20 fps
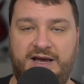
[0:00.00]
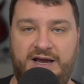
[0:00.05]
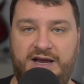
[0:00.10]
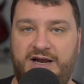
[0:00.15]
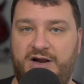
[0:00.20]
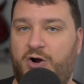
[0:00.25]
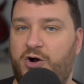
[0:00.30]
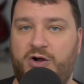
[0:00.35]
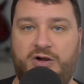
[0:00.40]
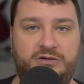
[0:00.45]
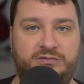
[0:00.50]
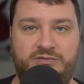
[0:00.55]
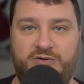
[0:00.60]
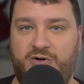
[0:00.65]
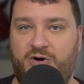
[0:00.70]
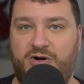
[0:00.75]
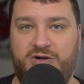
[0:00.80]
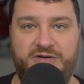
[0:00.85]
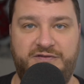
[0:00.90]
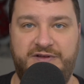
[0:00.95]
it all
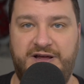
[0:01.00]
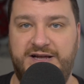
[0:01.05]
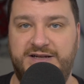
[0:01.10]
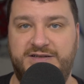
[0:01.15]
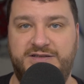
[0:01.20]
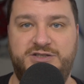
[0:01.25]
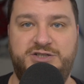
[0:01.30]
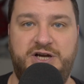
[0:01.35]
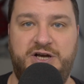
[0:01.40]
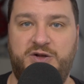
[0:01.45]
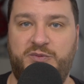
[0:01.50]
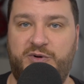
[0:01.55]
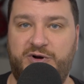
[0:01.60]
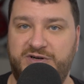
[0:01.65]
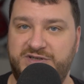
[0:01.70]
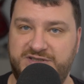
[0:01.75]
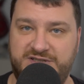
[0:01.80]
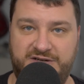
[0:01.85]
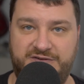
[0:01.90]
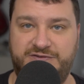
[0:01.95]
of that jail
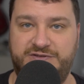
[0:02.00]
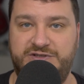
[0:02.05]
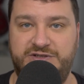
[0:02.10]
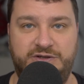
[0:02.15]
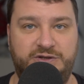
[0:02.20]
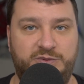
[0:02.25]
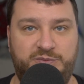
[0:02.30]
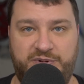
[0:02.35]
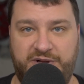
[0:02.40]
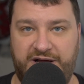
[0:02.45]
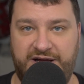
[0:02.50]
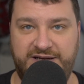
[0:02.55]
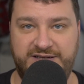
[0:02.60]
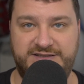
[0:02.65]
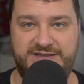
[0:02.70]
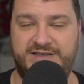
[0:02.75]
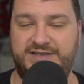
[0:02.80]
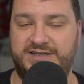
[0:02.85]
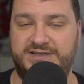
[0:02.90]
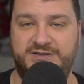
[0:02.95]
bar stuff still
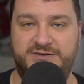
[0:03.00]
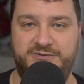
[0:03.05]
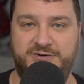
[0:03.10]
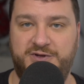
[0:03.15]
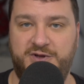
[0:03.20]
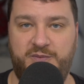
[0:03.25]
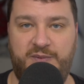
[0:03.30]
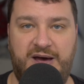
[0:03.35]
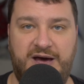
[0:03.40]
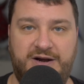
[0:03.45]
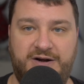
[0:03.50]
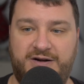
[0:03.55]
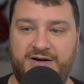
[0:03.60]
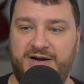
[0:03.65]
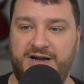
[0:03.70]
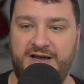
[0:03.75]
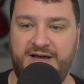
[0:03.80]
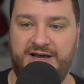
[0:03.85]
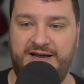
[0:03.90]
applies. Doesn't really matter.